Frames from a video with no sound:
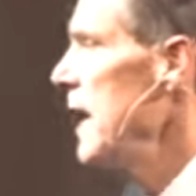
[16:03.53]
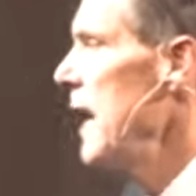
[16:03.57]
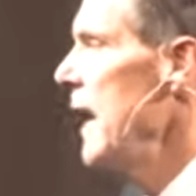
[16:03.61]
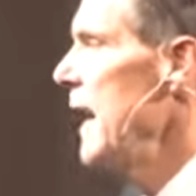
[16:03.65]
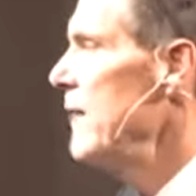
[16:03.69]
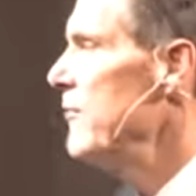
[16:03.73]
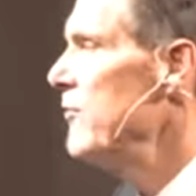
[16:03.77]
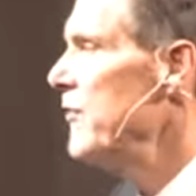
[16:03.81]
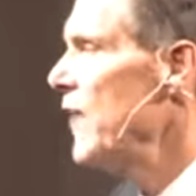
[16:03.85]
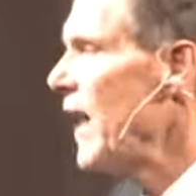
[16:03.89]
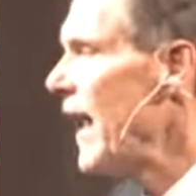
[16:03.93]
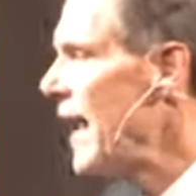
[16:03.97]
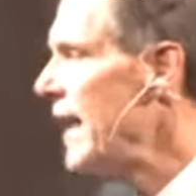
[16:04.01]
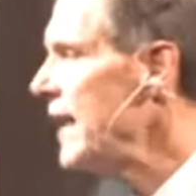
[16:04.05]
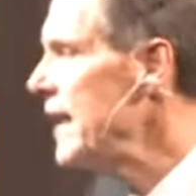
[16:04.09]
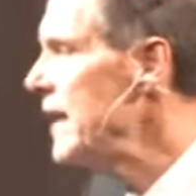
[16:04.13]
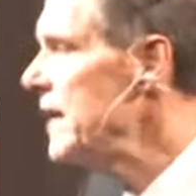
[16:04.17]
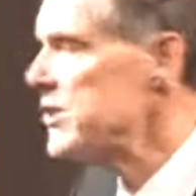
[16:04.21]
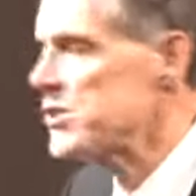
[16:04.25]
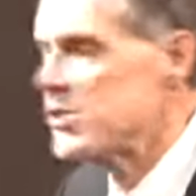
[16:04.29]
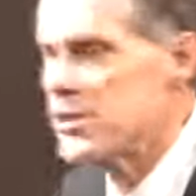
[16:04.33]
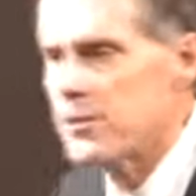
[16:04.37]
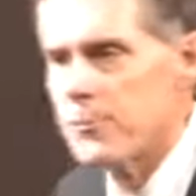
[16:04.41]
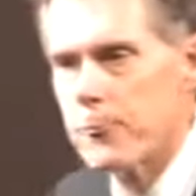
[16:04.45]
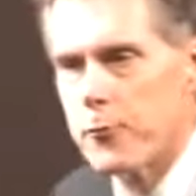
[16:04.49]
And that
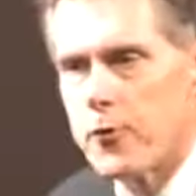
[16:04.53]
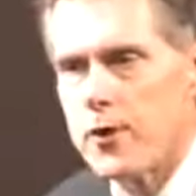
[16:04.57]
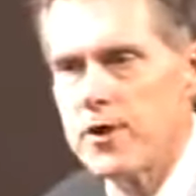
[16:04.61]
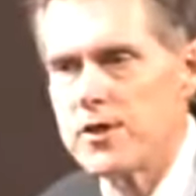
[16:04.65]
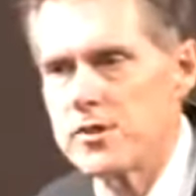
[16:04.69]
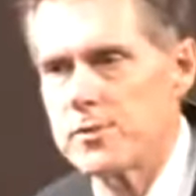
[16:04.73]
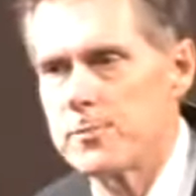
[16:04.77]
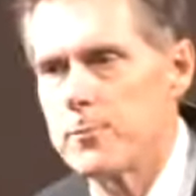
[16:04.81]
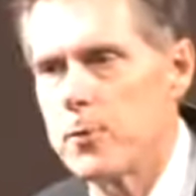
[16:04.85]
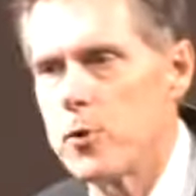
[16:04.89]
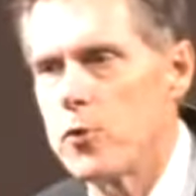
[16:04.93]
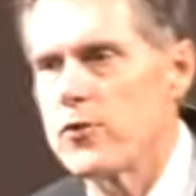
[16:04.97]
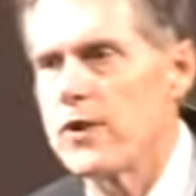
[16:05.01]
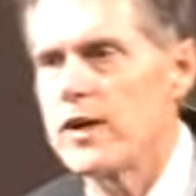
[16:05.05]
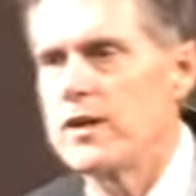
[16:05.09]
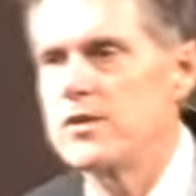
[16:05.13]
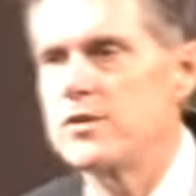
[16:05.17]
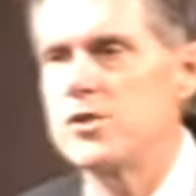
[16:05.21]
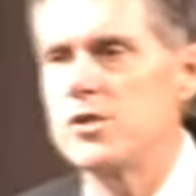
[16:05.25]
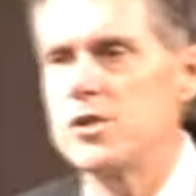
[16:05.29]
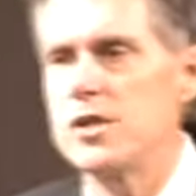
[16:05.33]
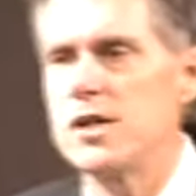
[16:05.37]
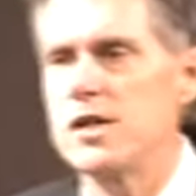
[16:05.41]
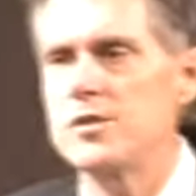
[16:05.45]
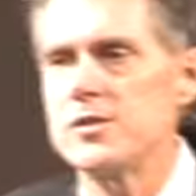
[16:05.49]
is the principle that
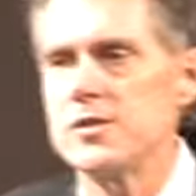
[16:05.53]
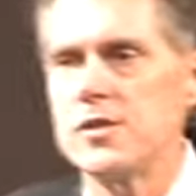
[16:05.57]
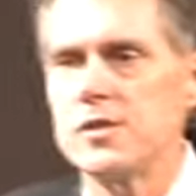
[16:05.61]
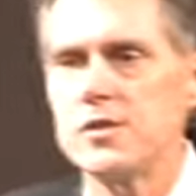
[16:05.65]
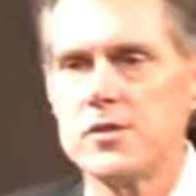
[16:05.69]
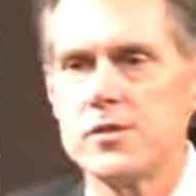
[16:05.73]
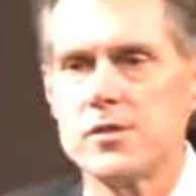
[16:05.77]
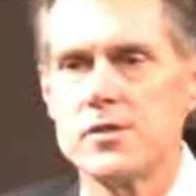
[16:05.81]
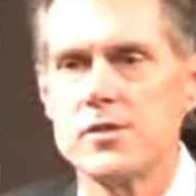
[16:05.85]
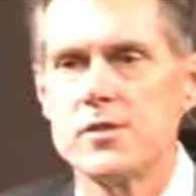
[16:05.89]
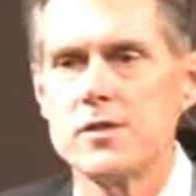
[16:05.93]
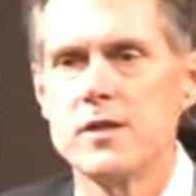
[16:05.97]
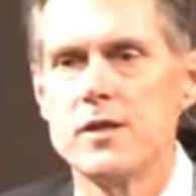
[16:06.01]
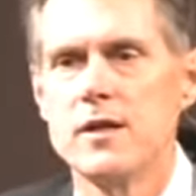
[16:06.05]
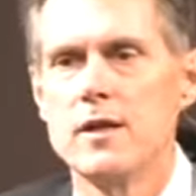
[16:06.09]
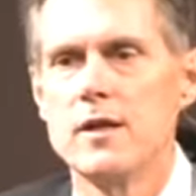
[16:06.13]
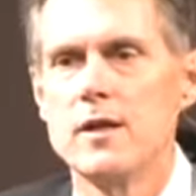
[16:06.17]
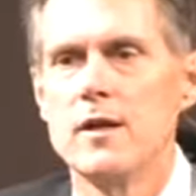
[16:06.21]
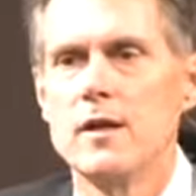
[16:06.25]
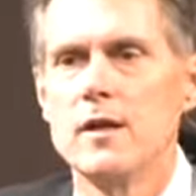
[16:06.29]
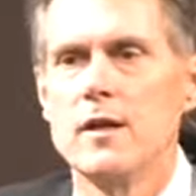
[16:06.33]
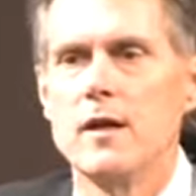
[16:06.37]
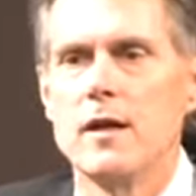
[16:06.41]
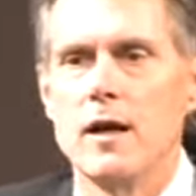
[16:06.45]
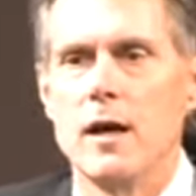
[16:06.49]
Jesus
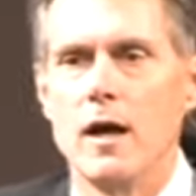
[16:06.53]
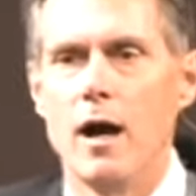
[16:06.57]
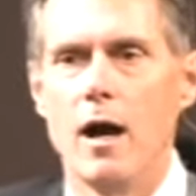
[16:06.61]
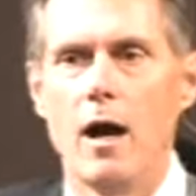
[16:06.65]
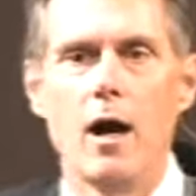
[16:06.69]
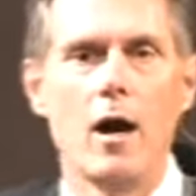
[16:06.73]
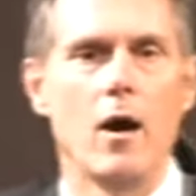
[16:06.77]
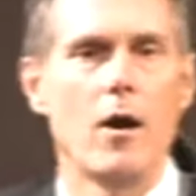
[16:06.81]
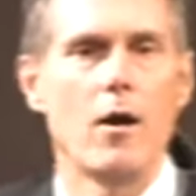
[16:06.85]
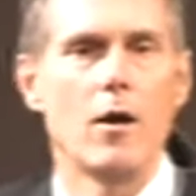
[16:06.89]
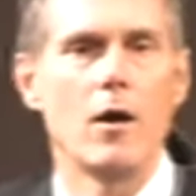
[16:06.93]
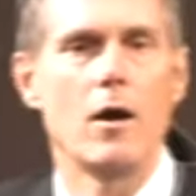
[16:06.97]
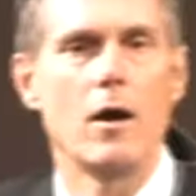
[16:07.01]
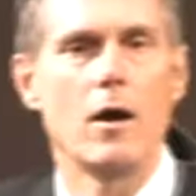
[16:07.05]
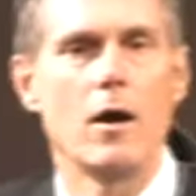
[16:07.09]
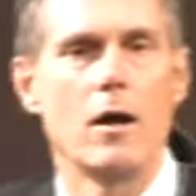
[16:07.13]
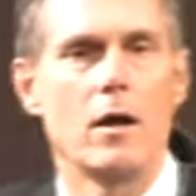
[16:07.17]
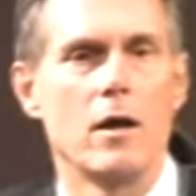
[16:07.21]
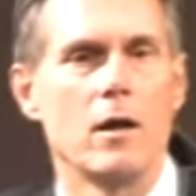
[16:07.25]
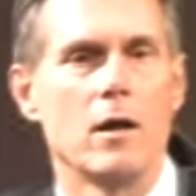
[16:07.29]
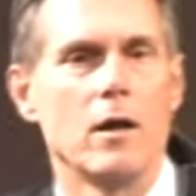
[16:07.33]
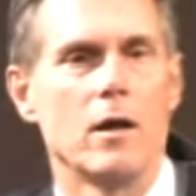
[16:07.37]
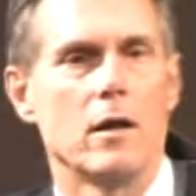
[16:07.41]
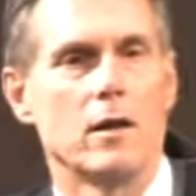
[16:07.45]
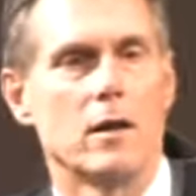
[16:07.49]
uh,
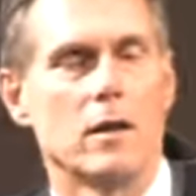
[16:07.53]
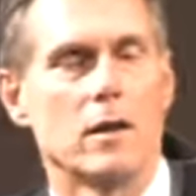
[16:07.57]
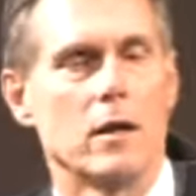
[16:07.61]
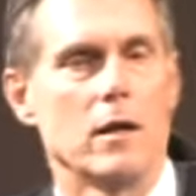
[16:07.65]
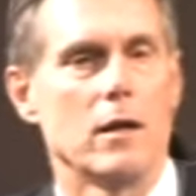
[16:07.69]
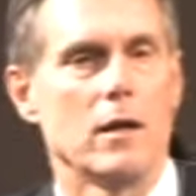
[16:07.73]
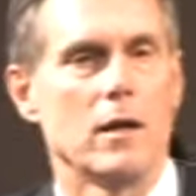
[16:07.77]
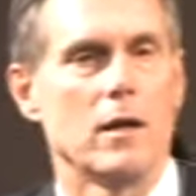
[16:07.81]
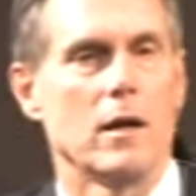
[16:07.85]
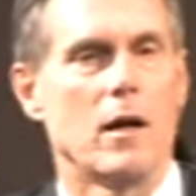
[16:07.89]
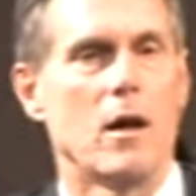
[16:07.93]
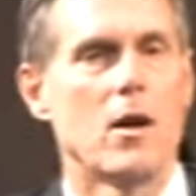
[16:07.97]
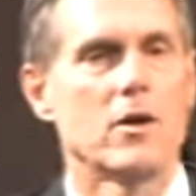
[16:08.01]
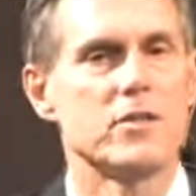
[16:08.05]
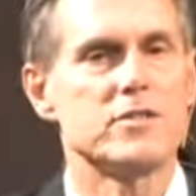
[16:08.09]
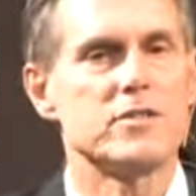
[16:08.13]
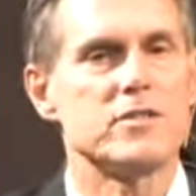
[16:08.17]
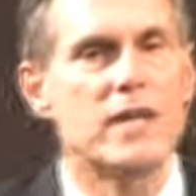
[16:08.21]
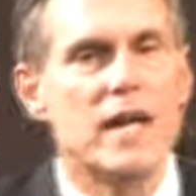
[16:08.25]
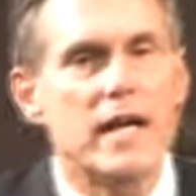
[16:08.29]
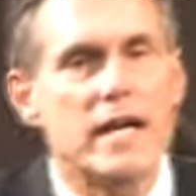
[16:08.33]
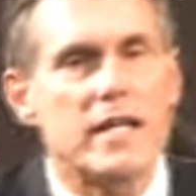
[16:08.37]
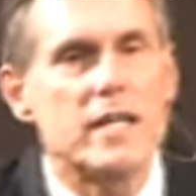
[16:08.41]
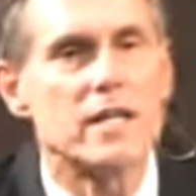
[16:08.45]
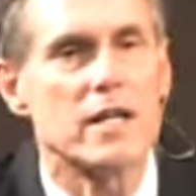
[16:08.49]

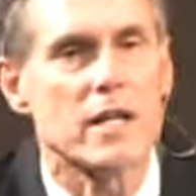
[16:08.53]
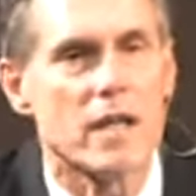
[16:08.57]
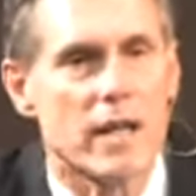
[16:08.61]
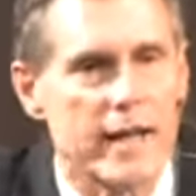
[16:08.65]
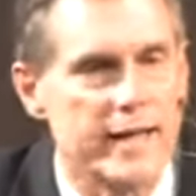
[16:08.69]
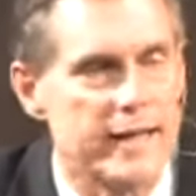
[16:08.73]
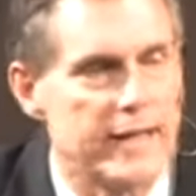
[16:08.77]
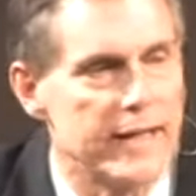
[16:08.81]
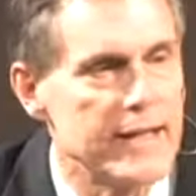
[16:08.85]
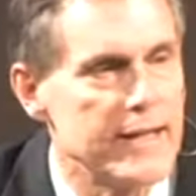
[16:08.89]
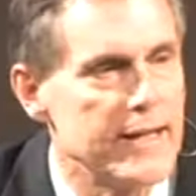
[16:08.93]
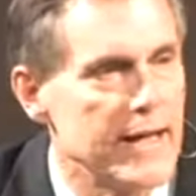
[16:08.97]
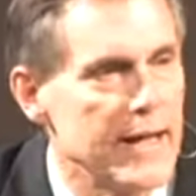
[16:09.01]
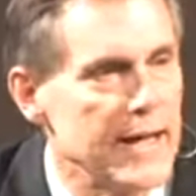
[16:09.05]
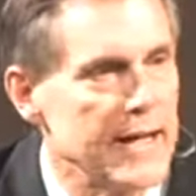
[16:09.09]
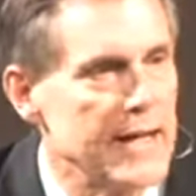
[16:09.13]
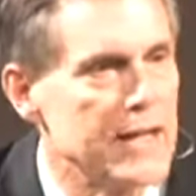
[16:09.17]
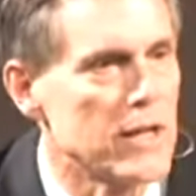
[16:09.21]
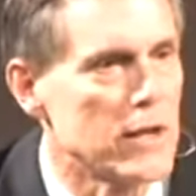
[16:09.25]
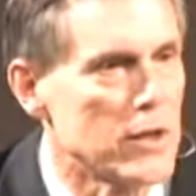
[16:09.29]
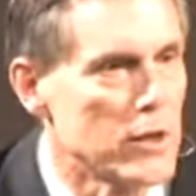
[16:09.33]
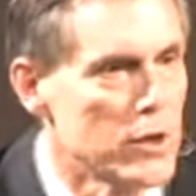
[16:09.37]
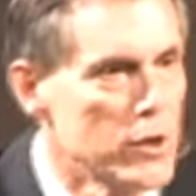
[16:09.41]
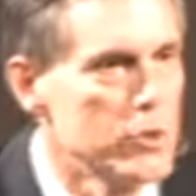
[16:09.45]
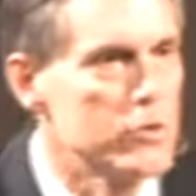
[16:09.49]
articulated
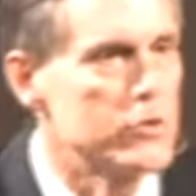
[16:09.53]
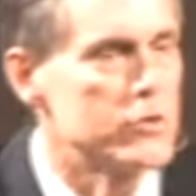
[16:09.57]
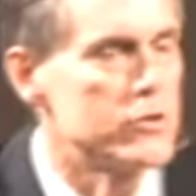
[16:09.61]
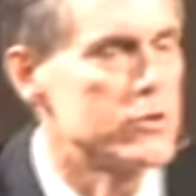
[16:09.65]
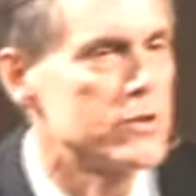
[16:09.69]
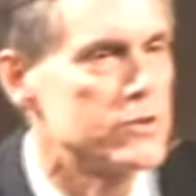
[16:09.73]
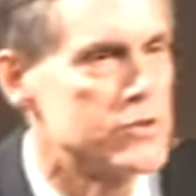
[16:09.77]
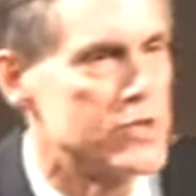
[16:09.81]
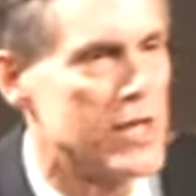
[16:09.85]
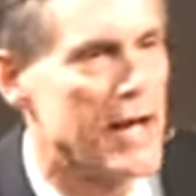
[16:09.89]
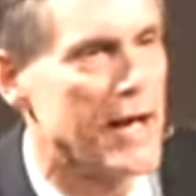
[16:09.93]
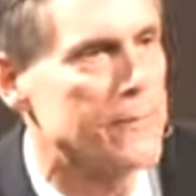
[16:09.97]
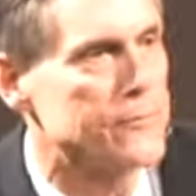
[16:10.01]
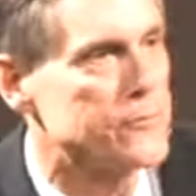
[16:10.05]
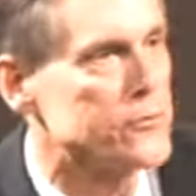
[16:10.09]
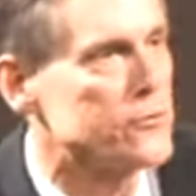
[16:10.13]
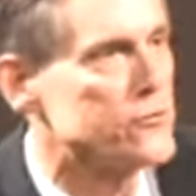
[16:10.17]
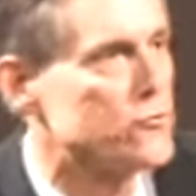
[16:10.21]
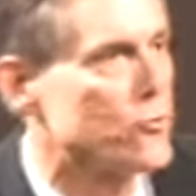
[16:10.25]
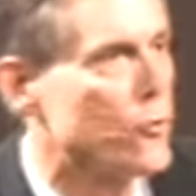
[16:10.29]
in Luke chapter